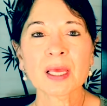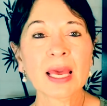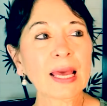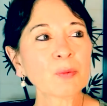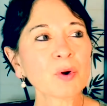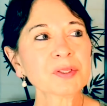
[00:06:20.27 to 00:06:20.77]

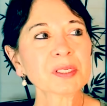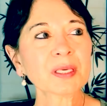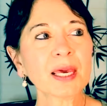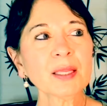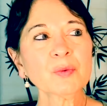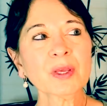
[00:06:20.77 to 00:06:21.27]
And once
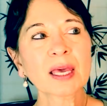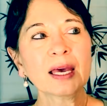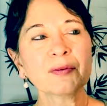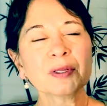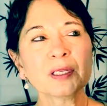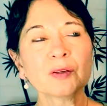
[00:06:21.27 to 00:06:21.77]
again, we have
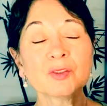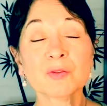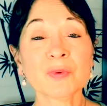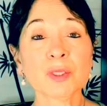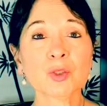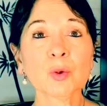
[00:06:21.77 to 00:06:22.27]
an
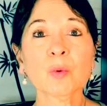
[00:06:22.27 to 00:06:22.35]
individual.